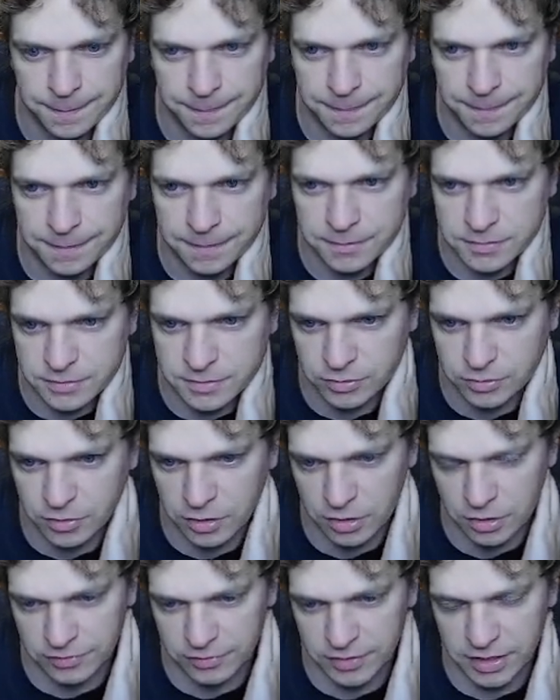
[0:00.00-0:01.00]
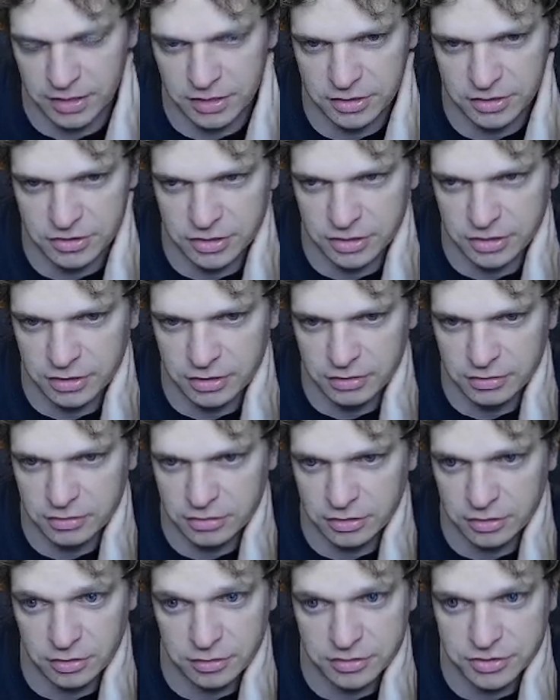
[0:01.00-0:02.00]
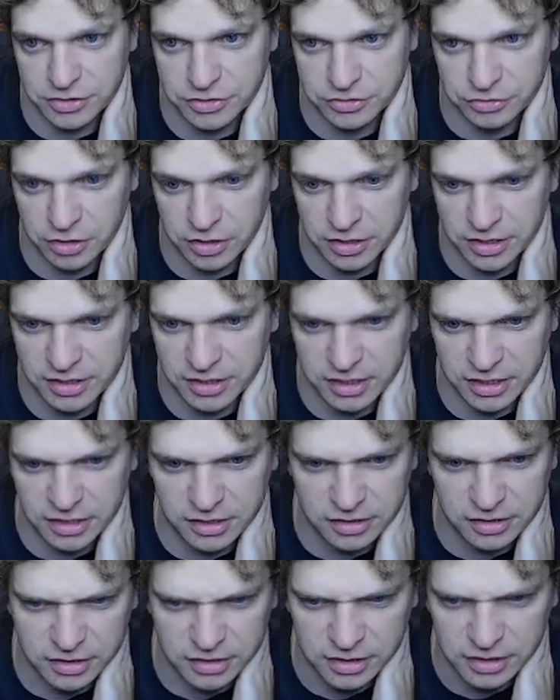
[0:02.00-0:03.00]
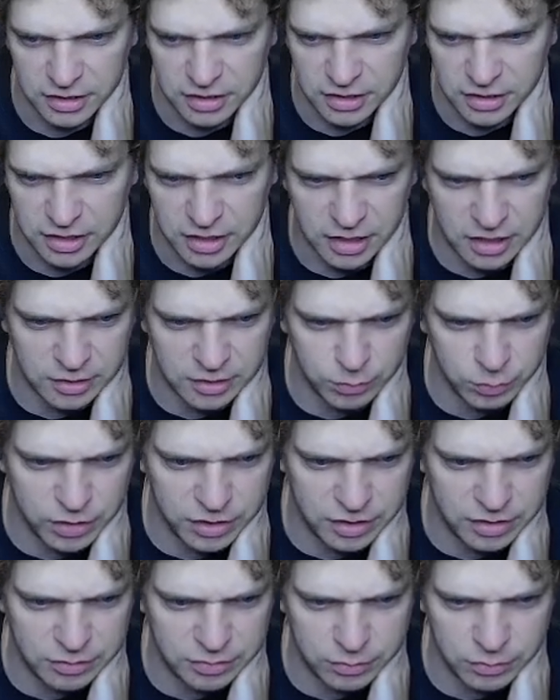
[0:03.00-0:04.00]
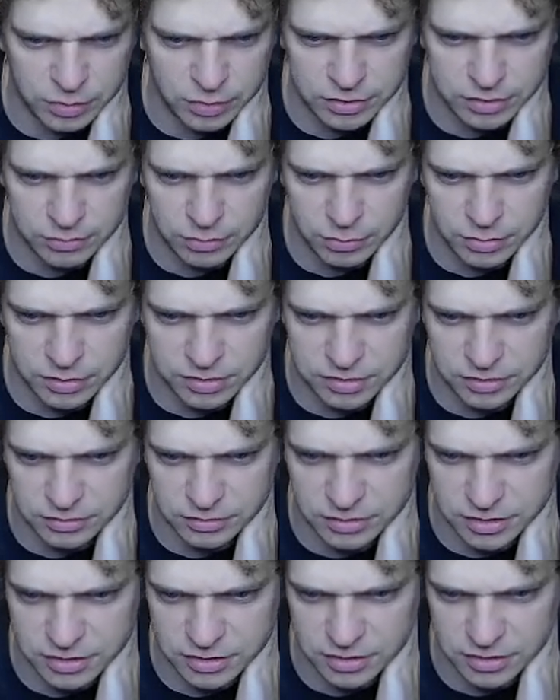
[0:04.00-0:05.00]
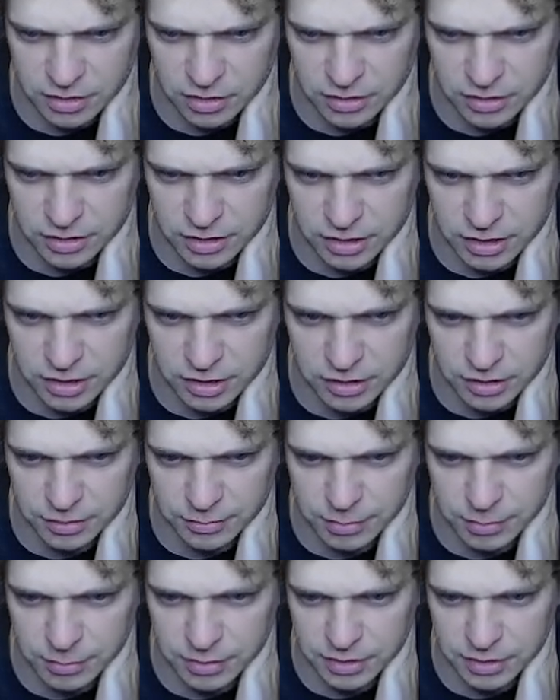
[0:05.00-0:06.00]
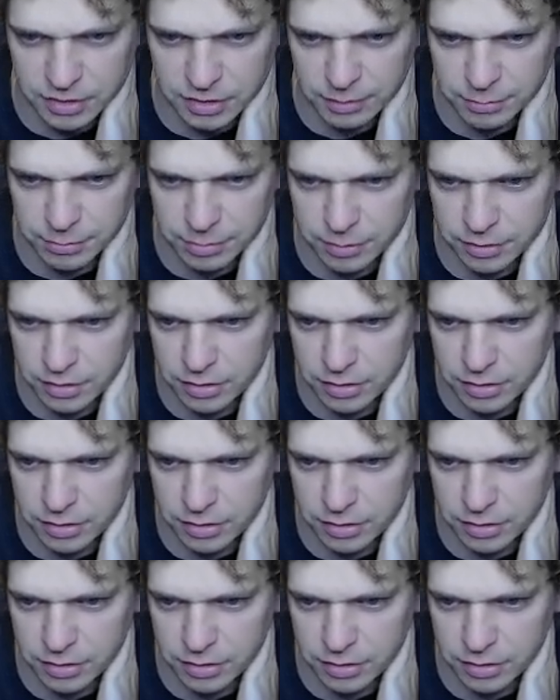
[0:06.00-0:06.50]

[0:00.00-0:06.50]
Still card advantage, and you can always just draw it again later. And what do we want to discard here? Probably the leopard.